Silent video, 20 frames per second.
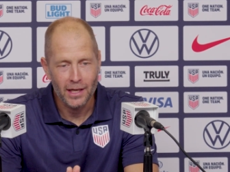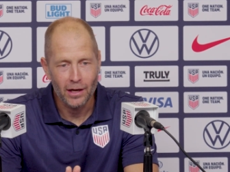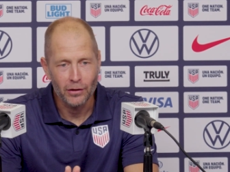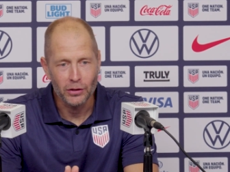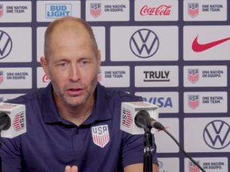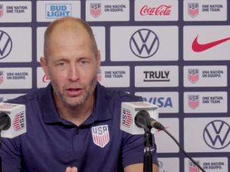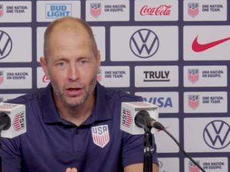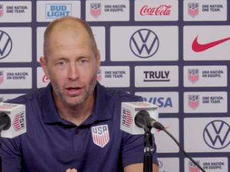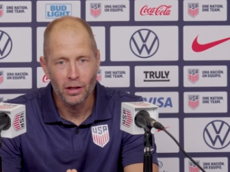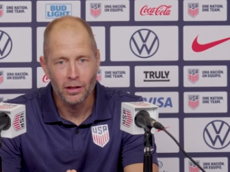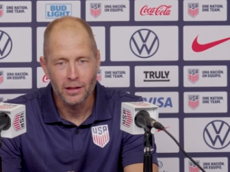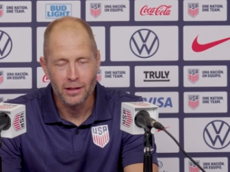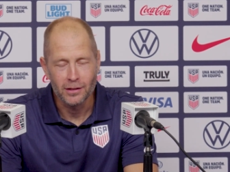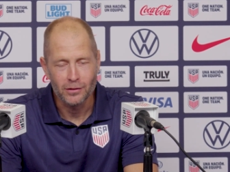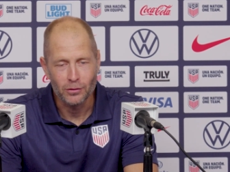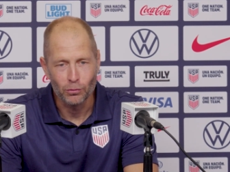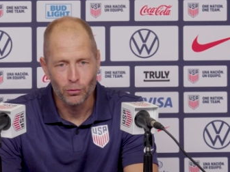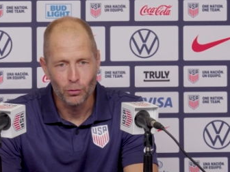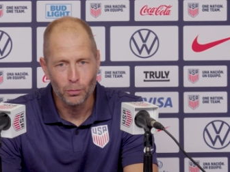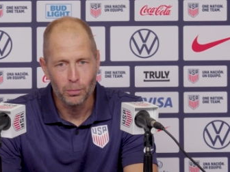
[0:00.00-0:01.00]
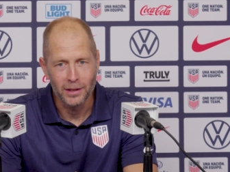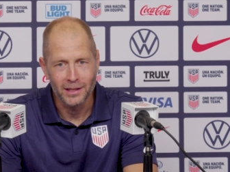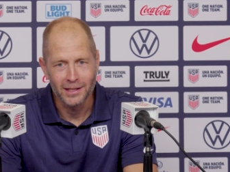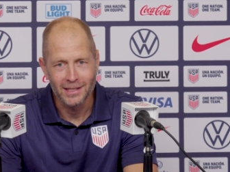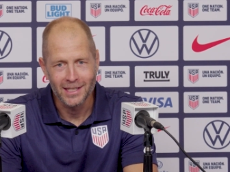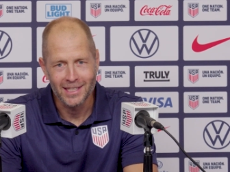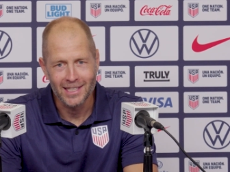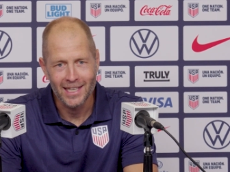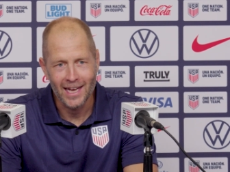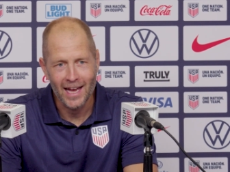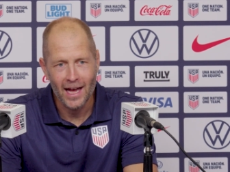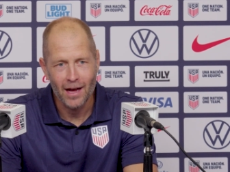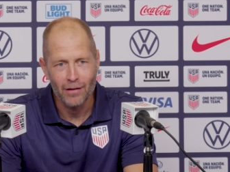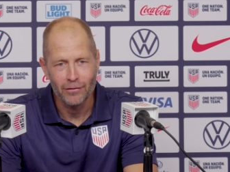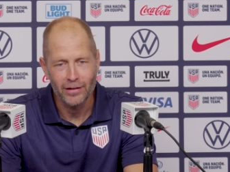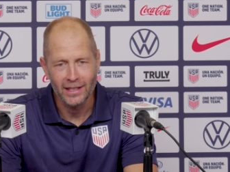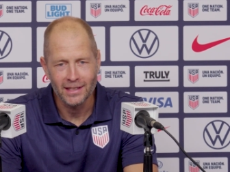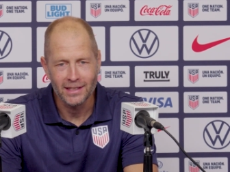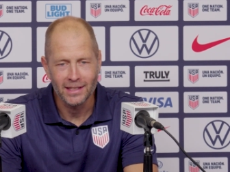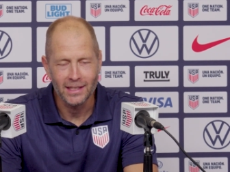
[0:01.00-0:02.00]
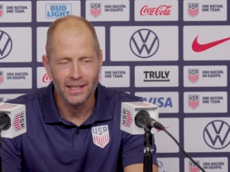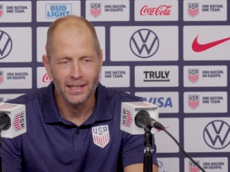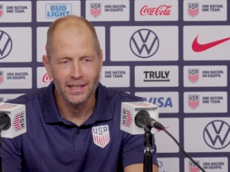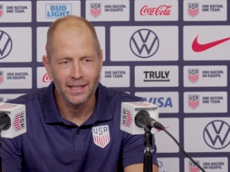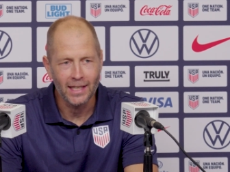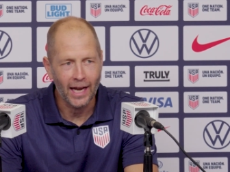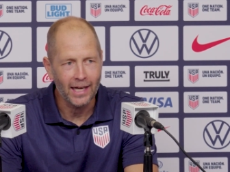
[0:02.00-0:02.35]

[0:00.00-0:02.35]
how young this group is, and to have 18,